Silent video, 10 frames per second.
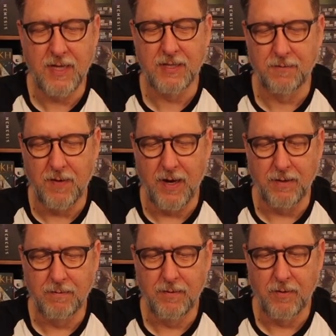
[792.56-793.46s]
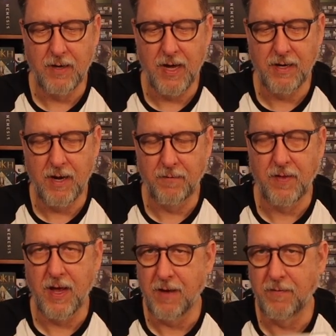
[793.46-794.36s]
that's fine. Okay, if
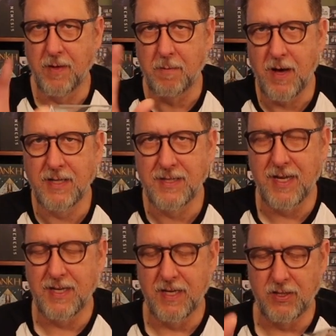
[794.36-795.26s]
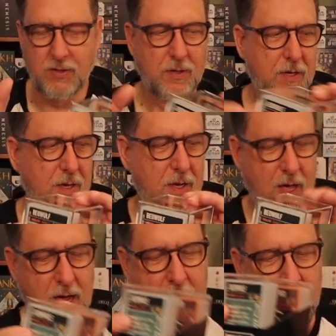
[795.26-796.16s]
the mindset is
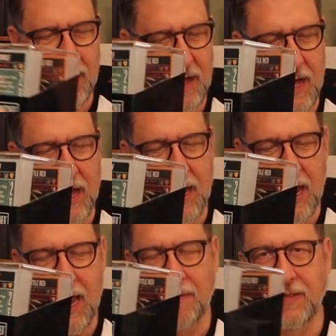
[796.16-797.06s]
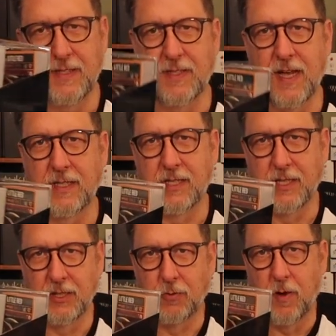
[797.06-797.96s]
I have these things to
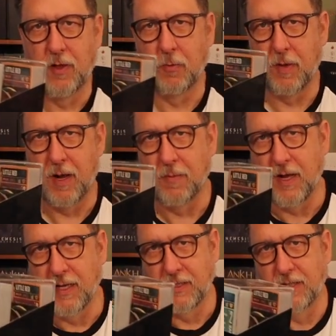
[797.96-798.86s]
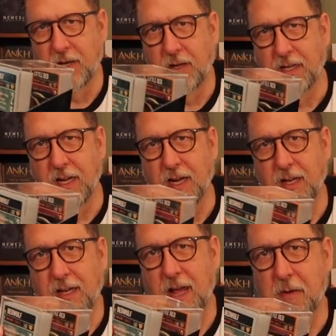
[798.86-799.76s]
enjoy them, but I'm not necessarily going to
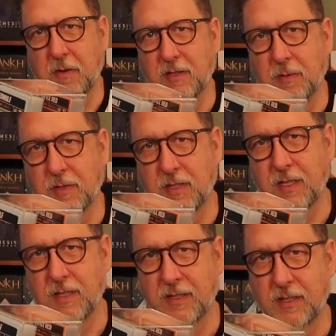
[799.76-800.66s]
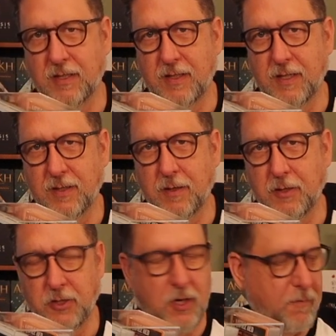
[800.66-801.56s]
look at them because it's just this on
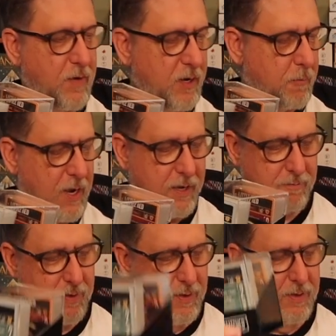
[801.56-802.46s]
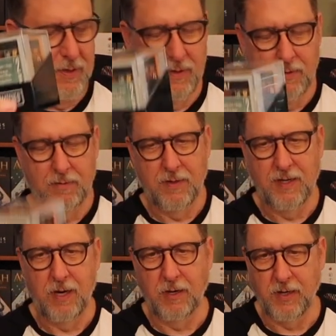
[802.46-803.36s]
the shelf anyway.
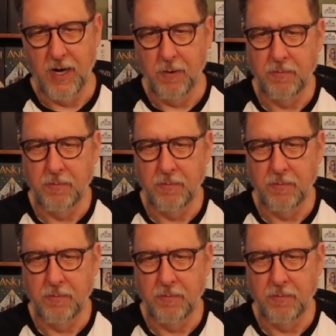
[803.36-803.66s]
Here you go.